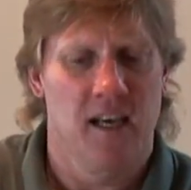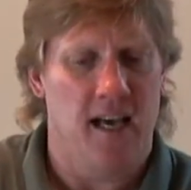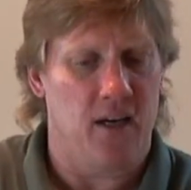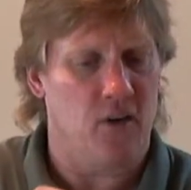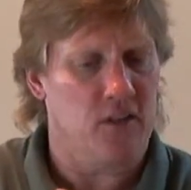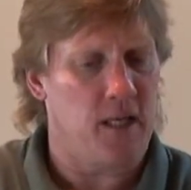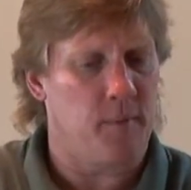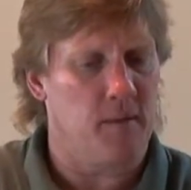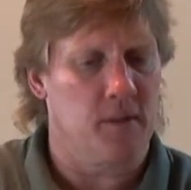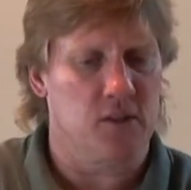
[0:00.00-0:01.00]
Had a hard time
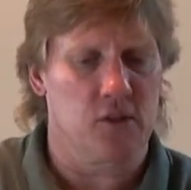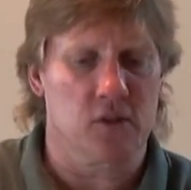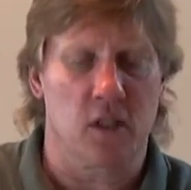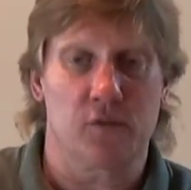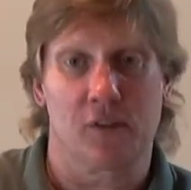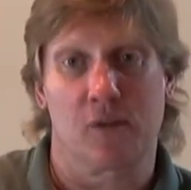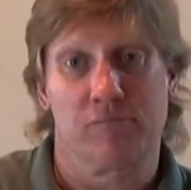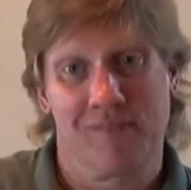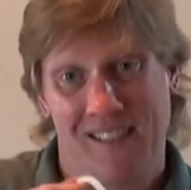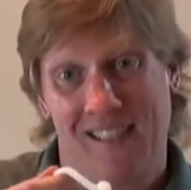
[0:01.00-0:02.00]
getting my shoes off,
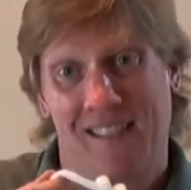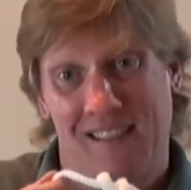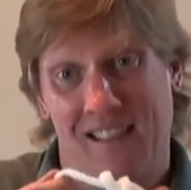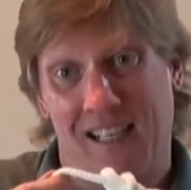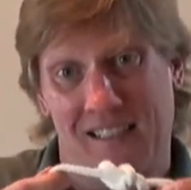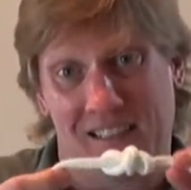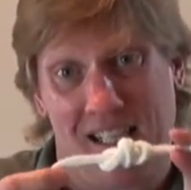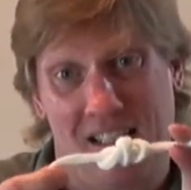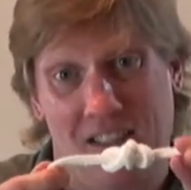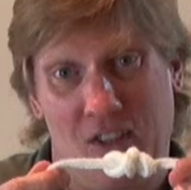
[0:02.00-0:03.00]
so I
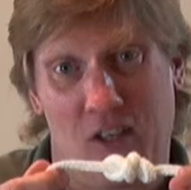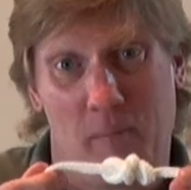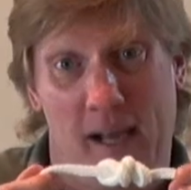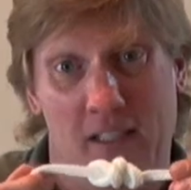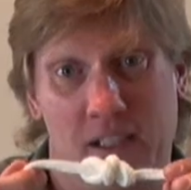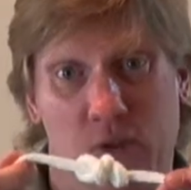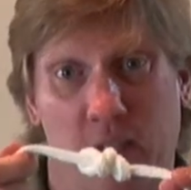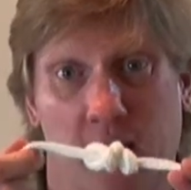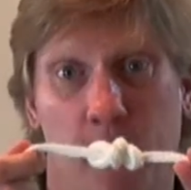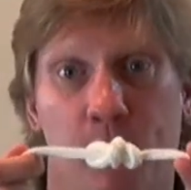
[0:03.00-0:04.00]
decided to learn a magic trick.